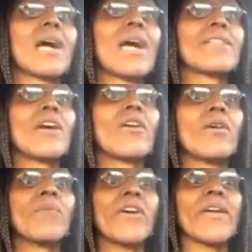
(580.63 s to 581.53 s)
I know
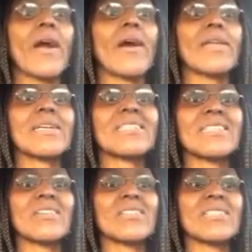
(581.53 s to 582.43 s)
Omarion
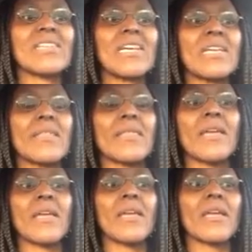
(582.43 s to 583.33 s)
isn't going to say
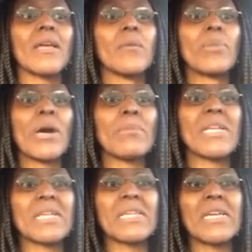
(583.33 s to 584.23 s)
anything
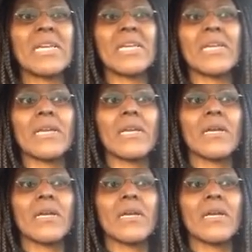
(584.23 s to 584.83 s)
publicly